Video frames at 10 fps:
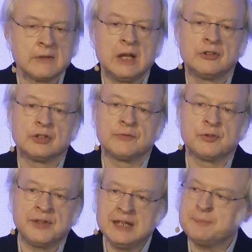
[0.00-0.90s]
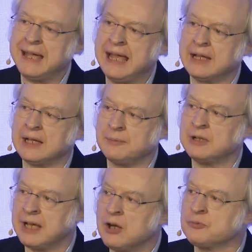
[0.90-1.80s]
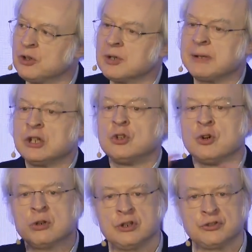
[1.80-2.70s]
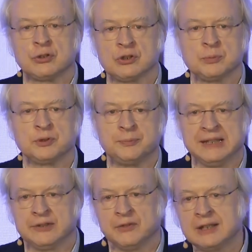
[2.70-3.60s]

So if you think back, I mean, now I'm talking about a longer historical perspective,